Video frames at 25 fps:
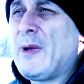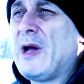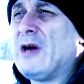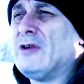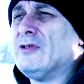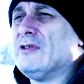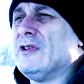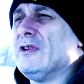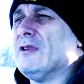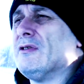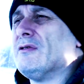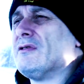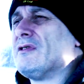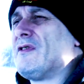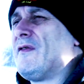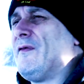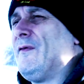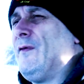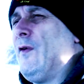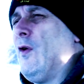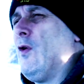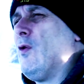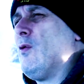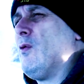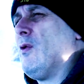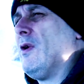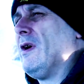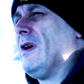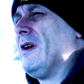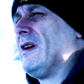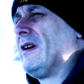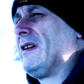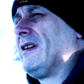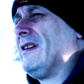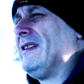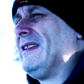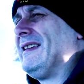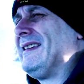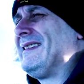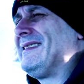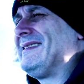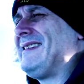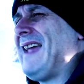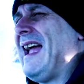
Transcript: Bellew's footwork and his